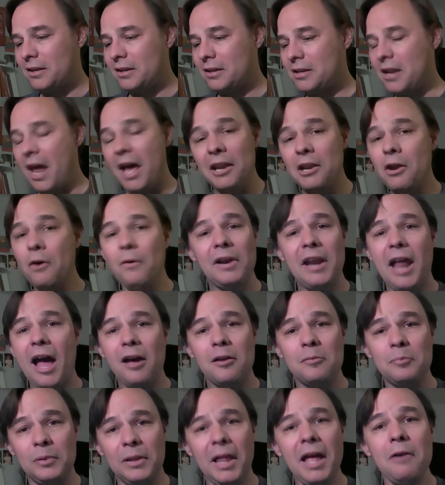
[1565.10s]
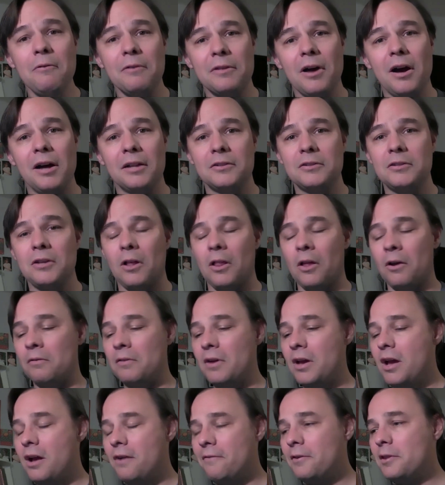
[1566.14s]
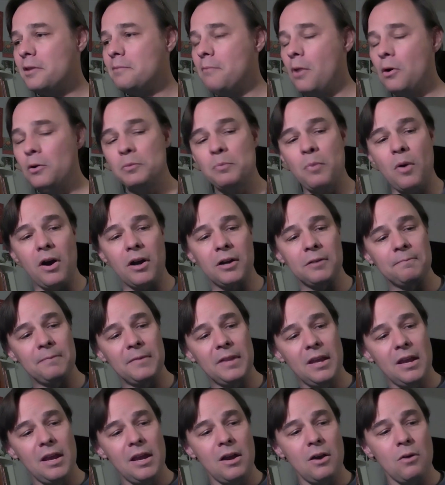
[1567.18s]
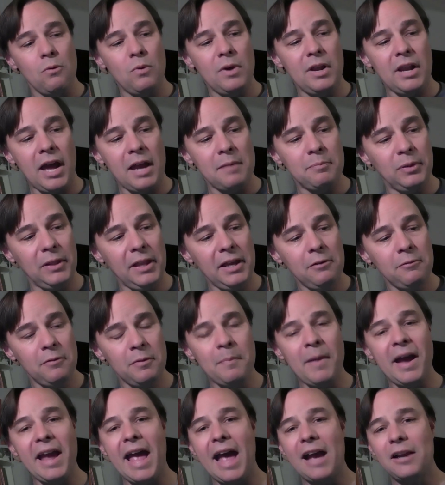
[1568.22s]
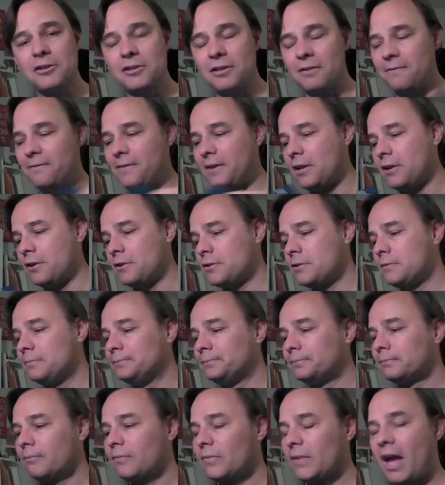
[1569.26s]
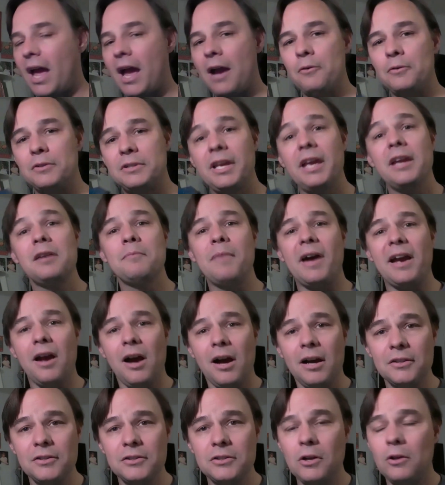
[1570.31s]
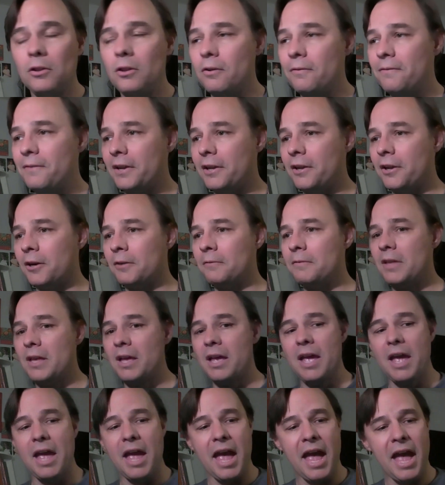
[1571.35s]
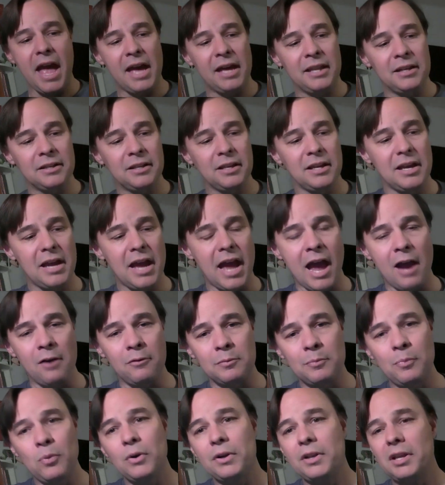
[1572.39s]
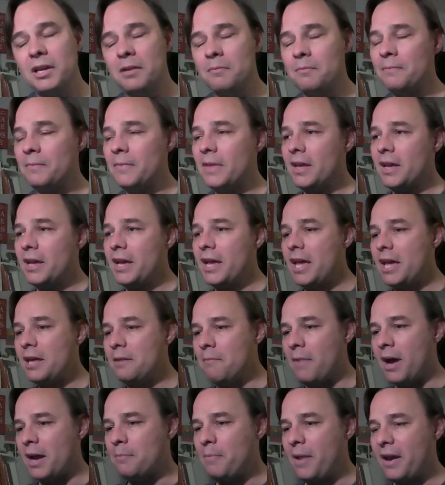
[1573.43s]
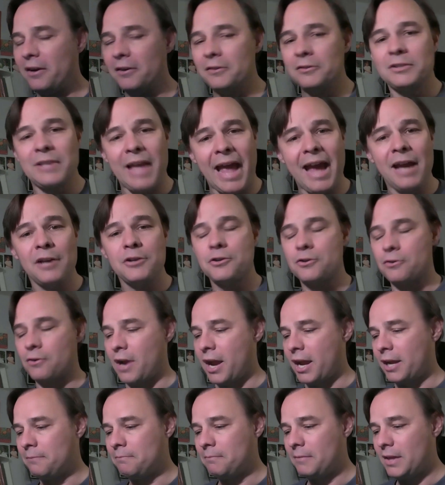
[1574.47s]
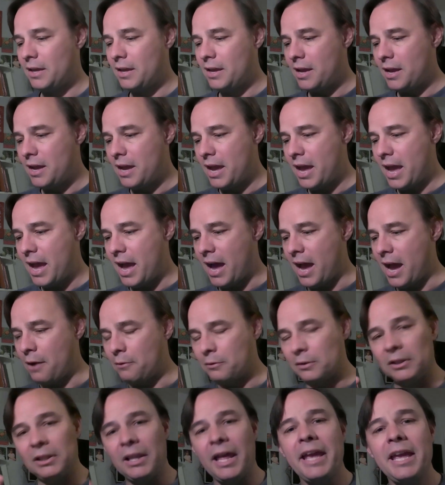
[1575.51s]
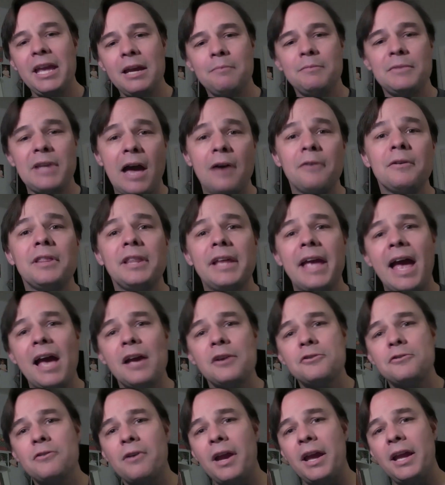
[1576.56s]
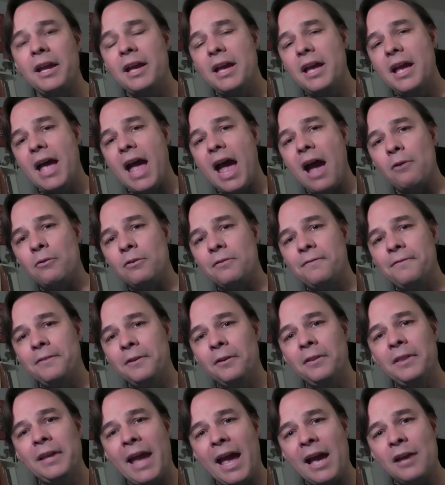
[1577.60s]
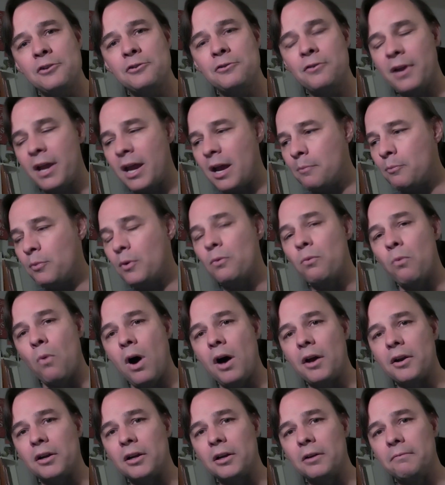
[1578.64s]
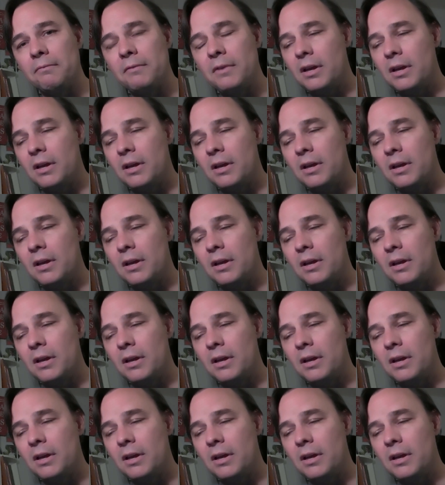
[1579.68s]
how to play with Han Solo. For the most part, when I played with my action figures, I would take my Han Solo figure and I would put him in my parents' ashtray, and I would lay him down in the ashtray. I would fill the ashtray up with water,